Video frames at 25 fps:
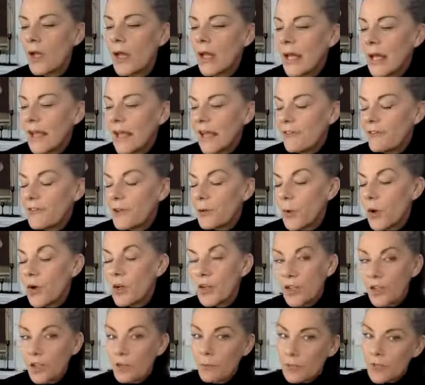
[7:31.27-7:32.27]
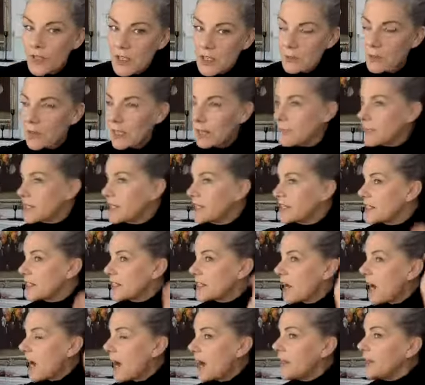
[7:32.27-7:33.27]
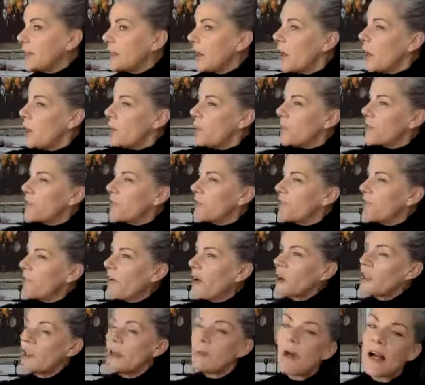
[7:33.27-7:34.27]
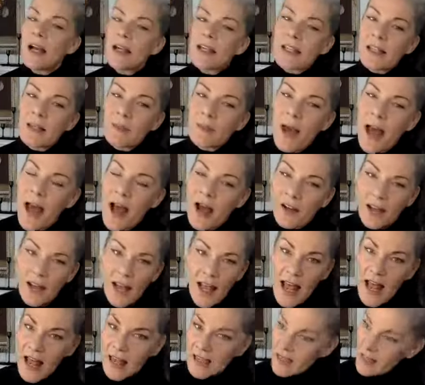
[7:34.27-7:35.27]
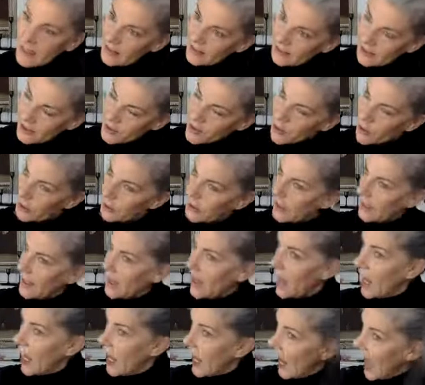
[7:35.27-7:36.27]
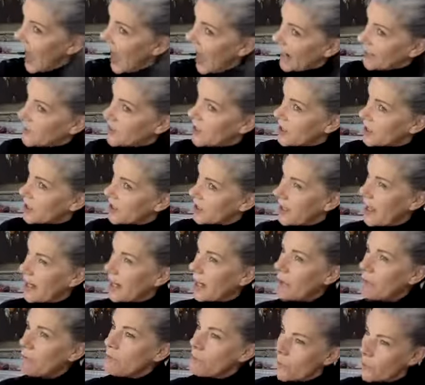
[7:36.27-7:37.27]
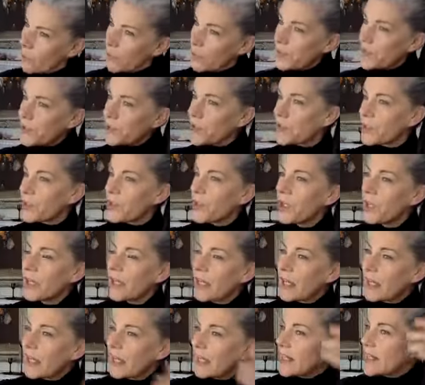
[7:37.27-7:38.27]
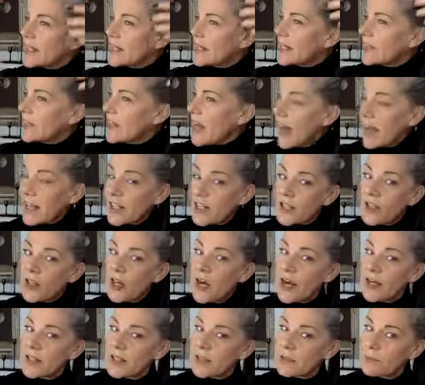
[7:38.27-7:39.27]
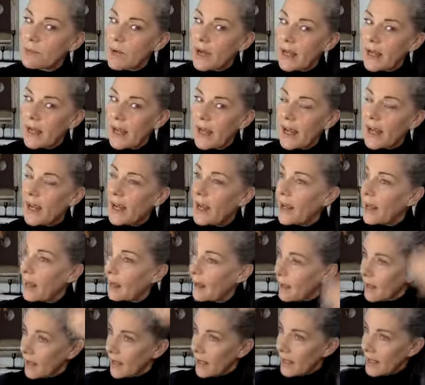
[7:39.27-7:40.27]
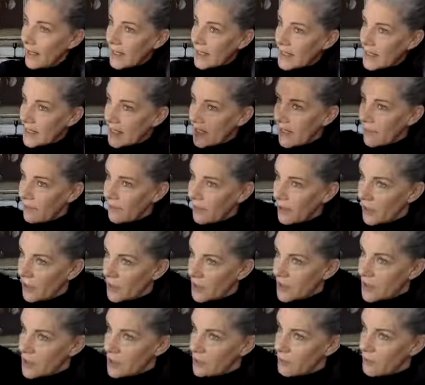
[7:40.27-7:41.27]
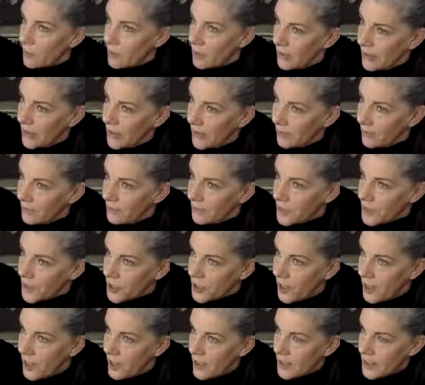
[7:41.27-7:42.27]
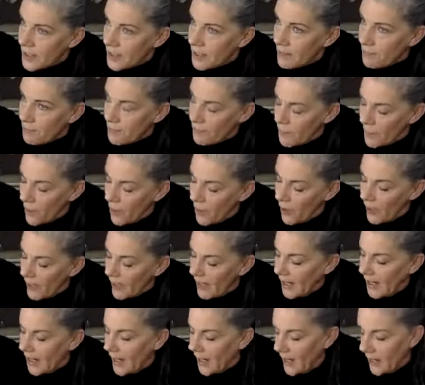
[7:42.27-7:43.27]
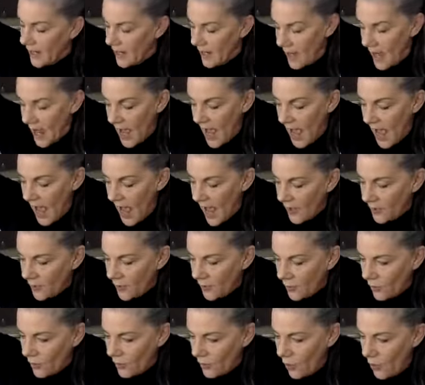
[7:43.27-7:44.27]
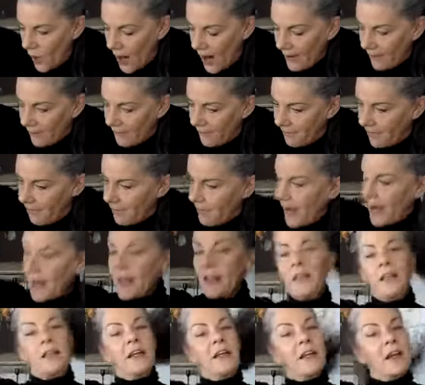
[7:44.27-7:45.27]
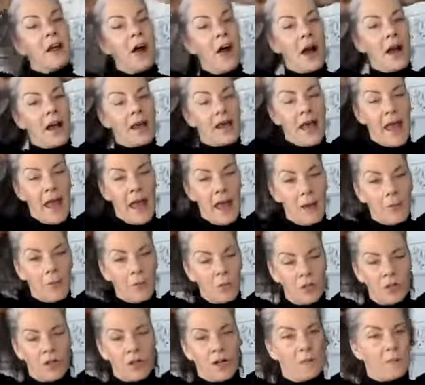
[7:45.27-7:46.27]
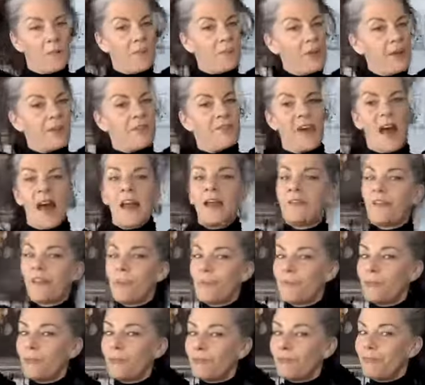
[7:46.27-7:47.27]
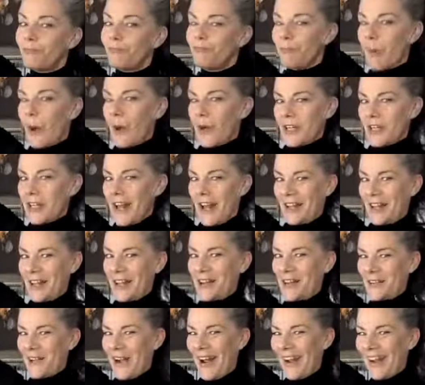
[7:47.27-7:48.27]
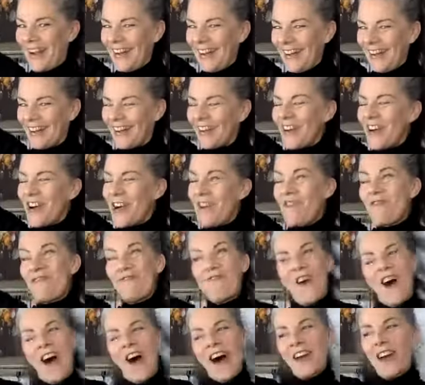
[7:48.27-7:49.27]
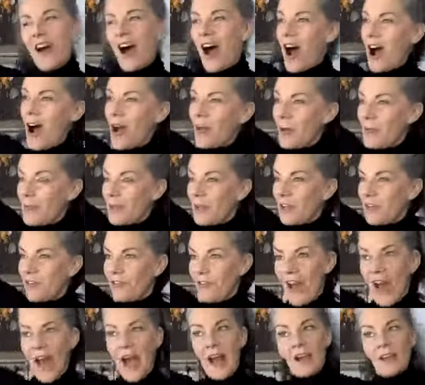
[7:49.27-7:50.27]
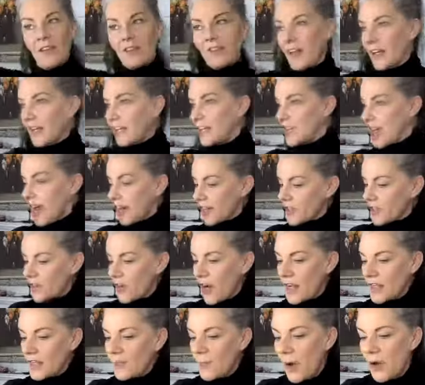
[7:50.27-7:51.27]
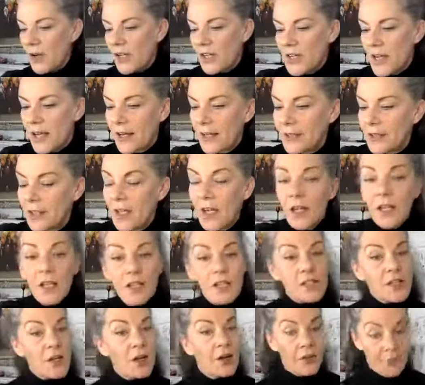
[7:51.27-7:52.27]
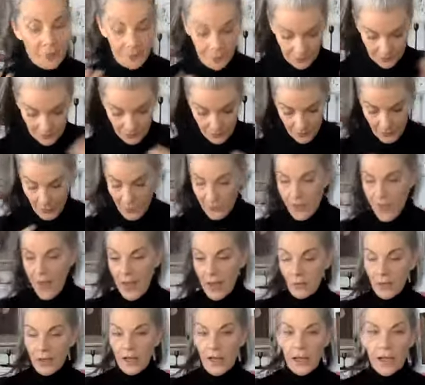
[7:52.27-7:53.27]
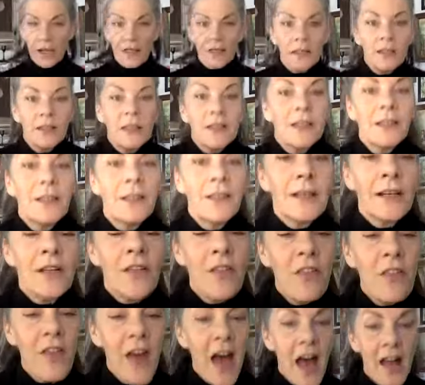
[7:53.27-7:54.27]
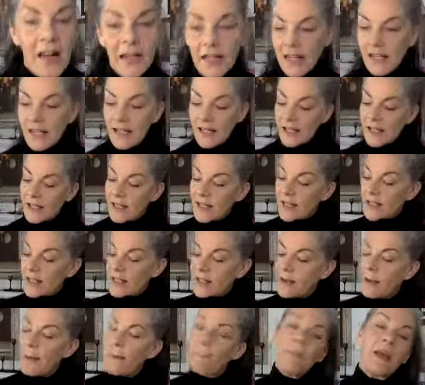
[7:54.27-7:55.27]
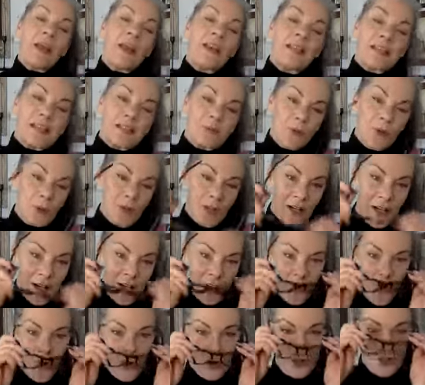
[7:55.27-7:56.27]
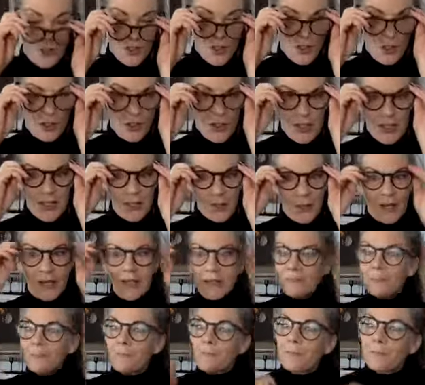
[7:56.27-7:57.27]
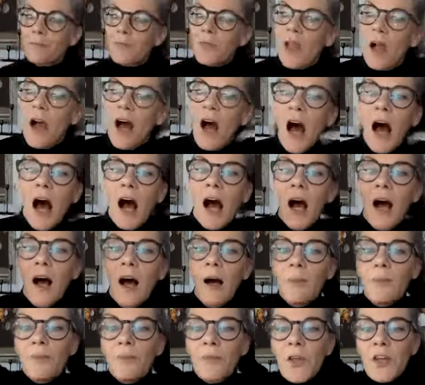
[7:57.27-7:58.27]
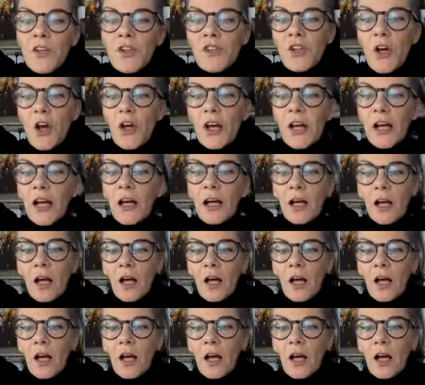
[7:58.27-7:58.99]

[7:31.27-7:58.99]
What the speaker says: If you want, you can put some clips inside, but the volumizing powder has literally acted like a mousse. It's texturized my hair, it's given it some lift, some body, and quite frankly, well look, I'm a big fan of a ponytail anyway, but I'm a big fan of like a texturized ponytail. So there we are. That is me this morning. I know it's short and sweet. Donna,